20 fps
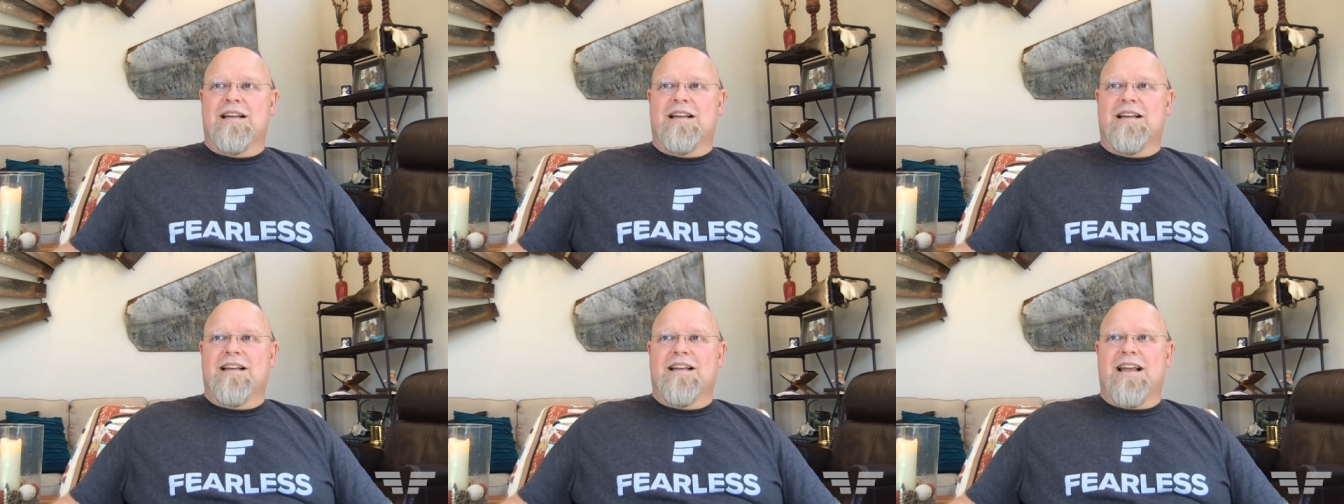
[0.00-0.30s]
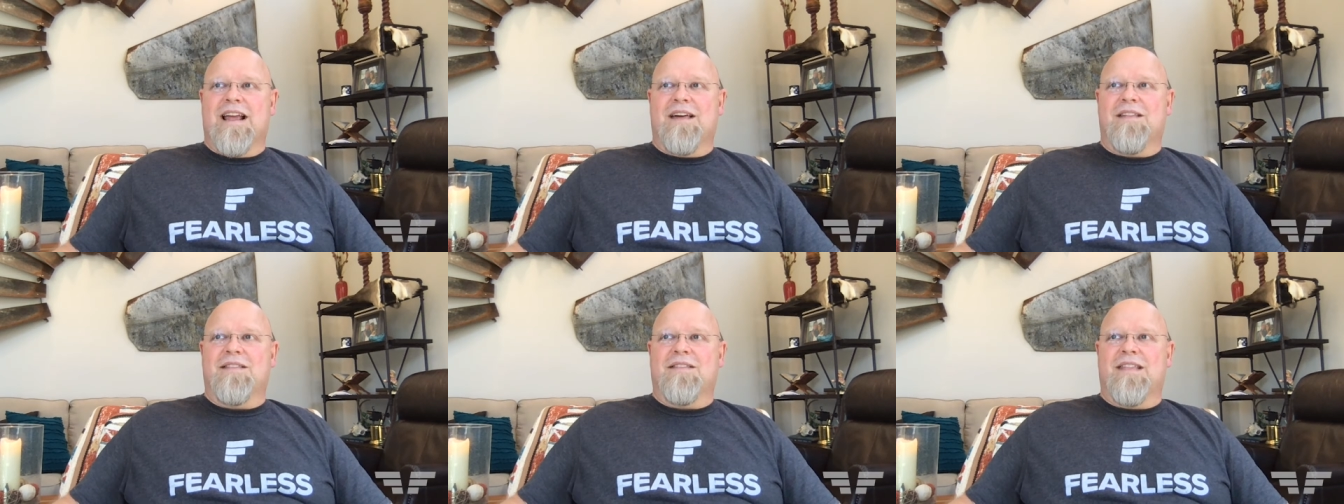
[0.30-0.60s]

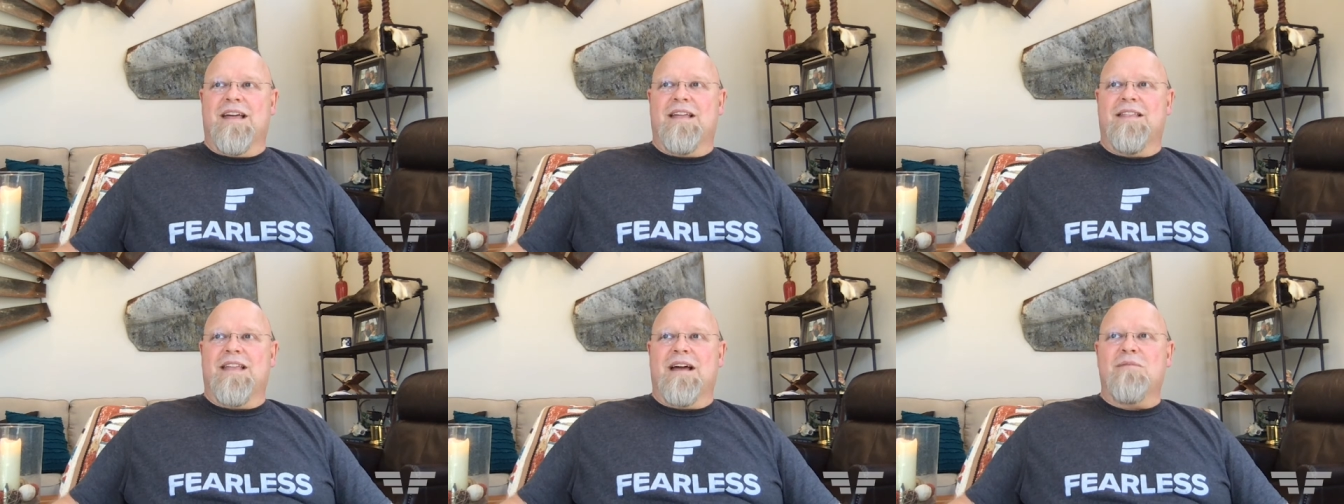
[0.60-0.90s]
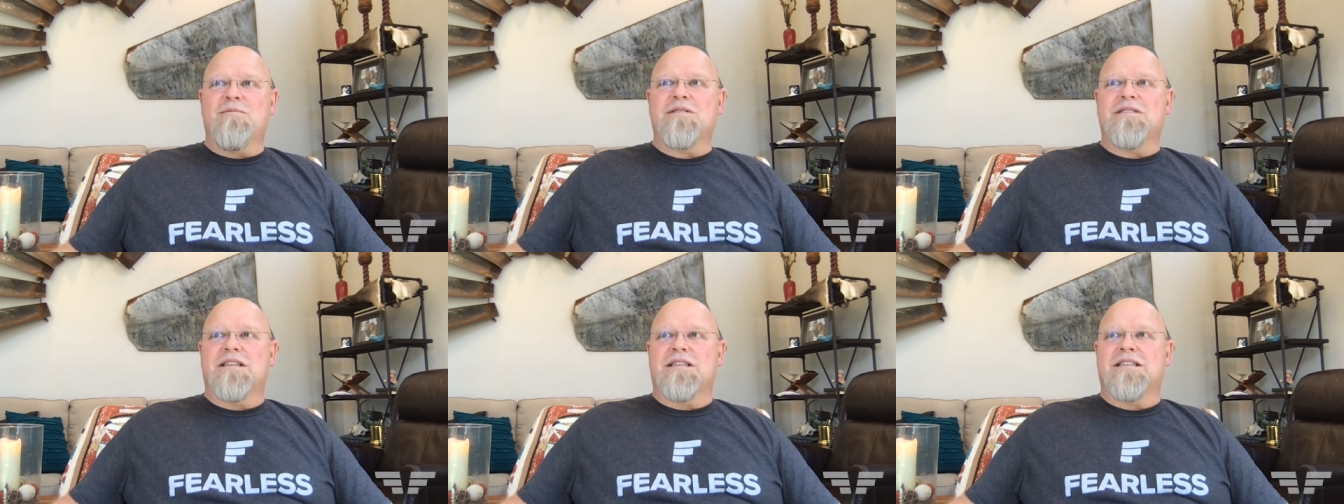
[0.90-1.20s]
Yeah, that
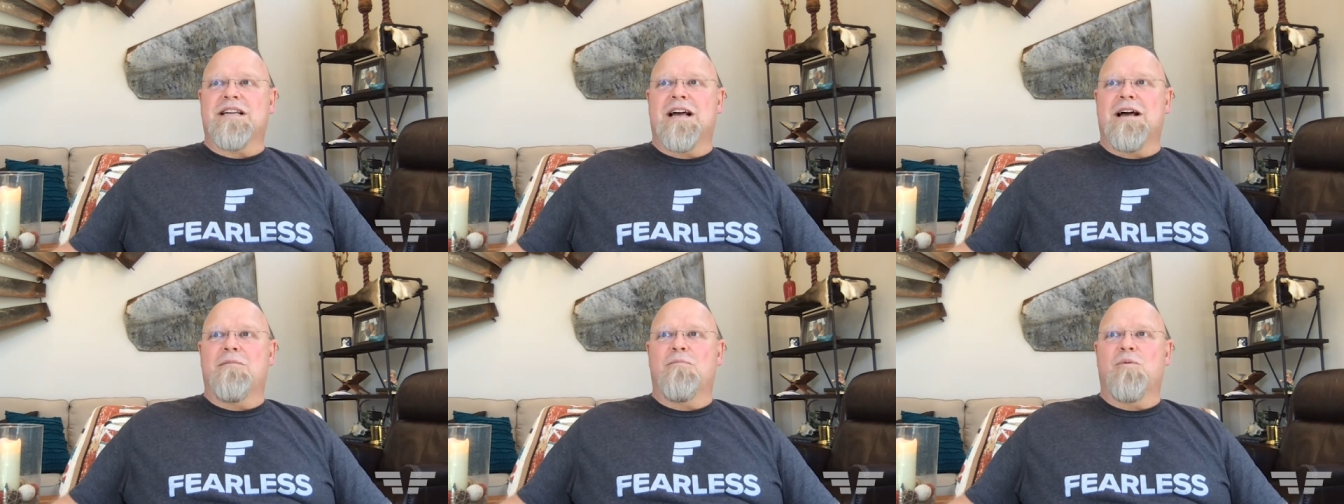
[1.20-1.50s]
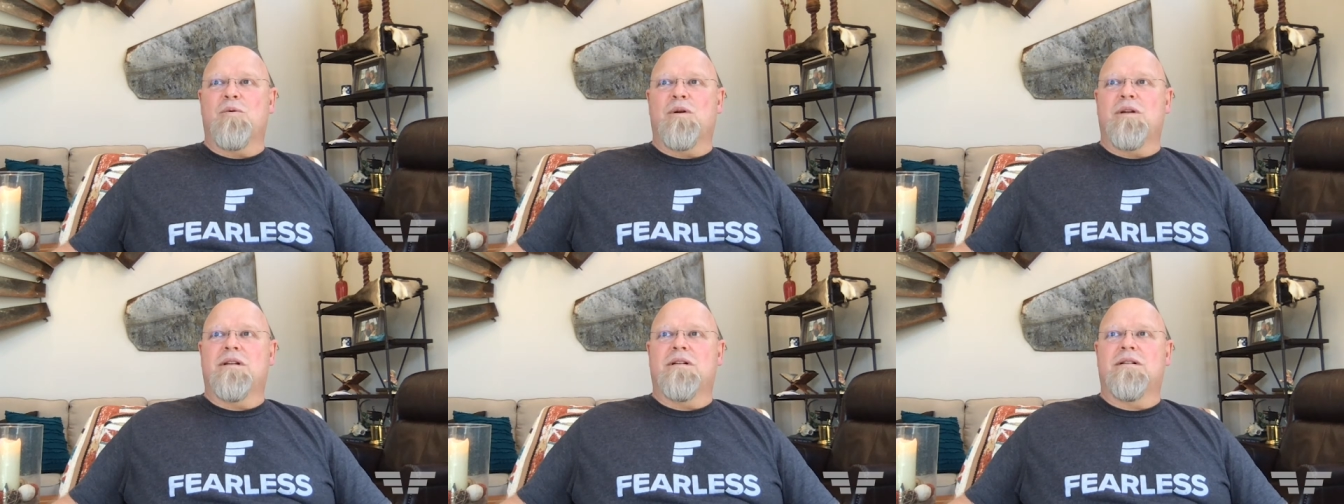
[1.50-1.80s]
was the time
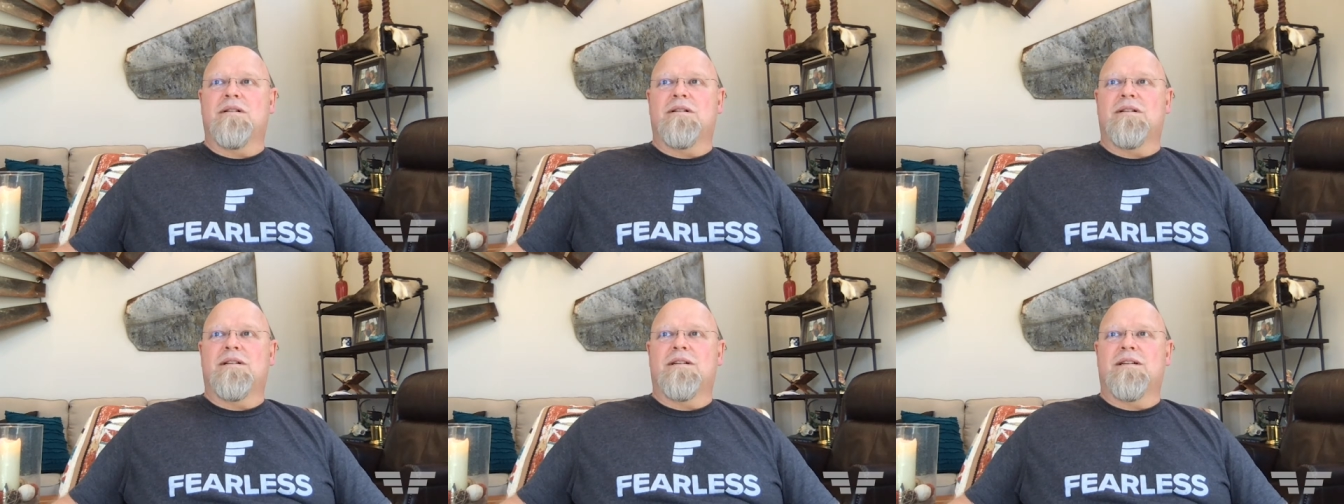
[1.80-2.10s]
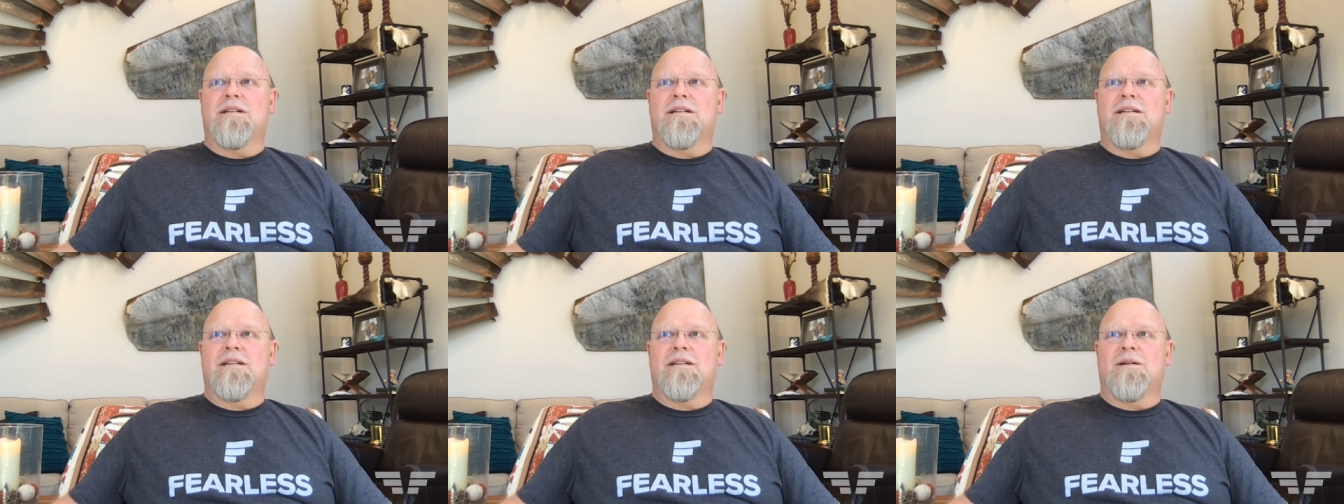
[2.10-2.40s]
when
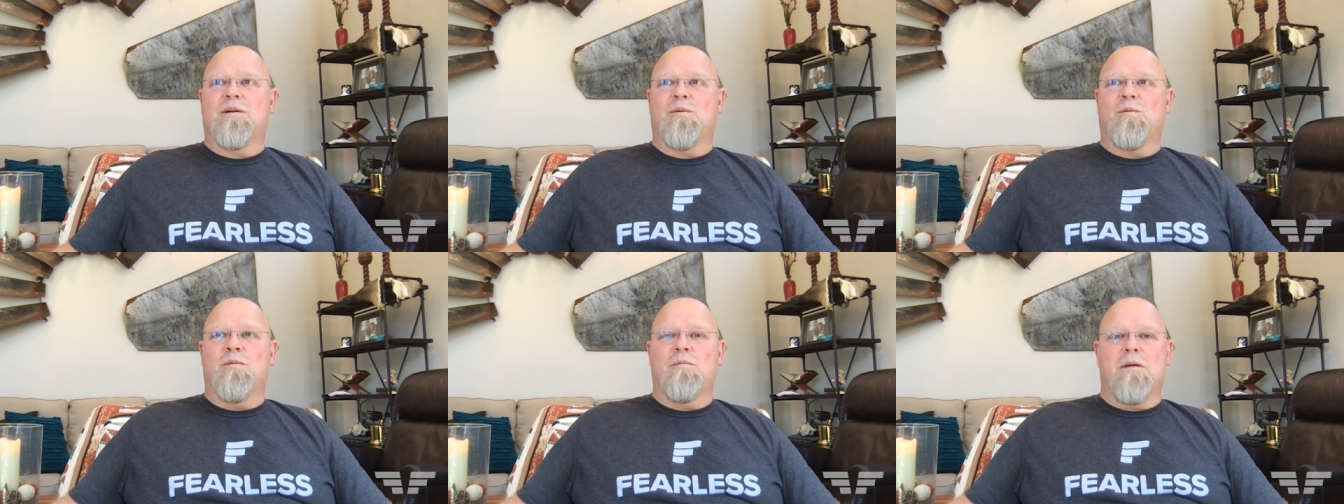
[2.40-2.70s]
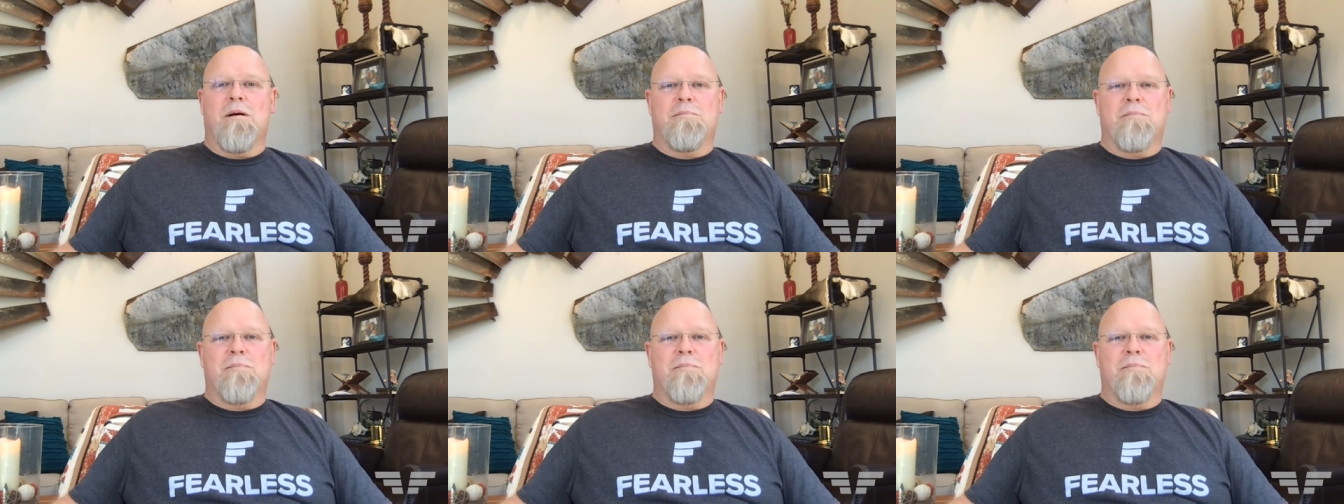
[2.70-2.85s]
my